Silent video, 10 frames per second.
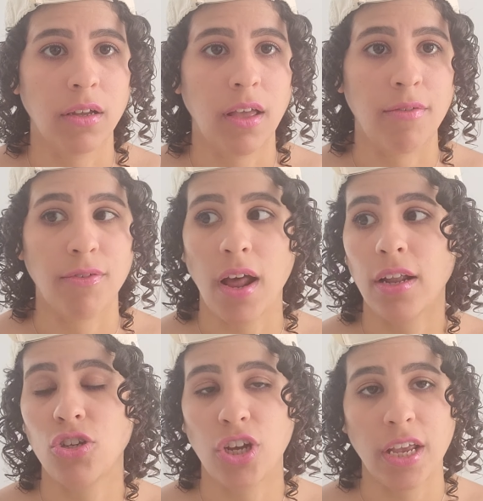if
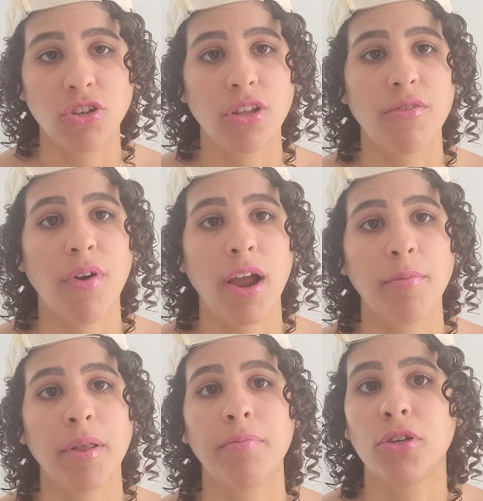not change the
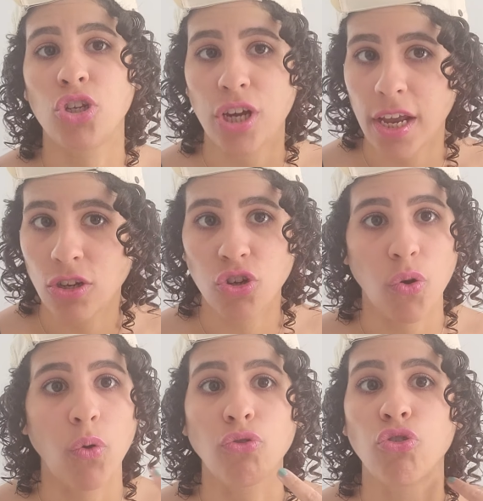environment, but change your
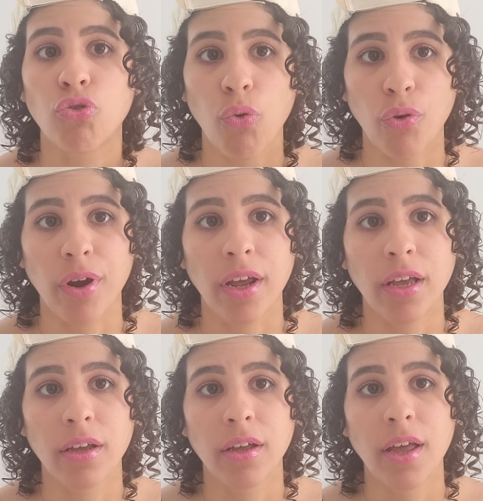whole story.
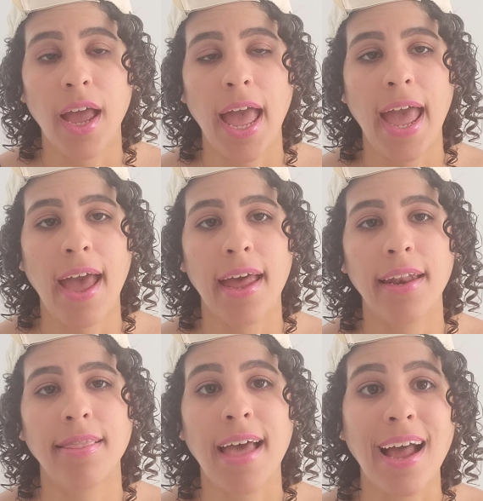
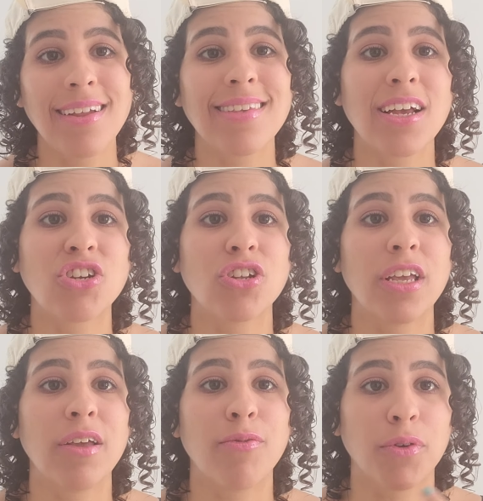And that is
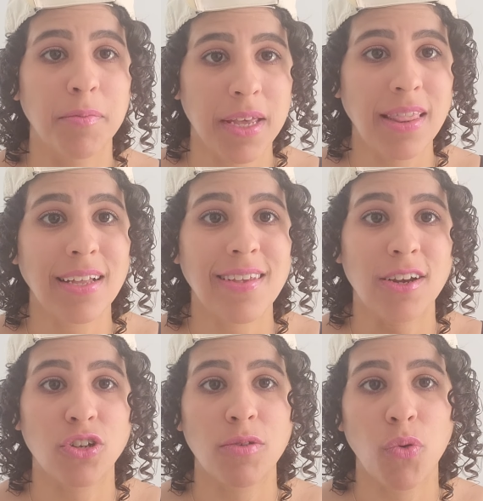actually, for me, that's
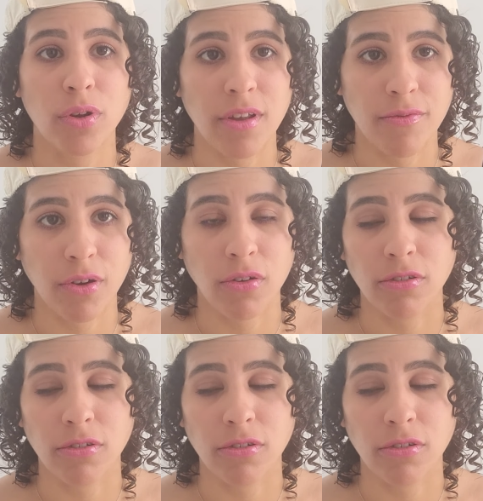actually more difficult,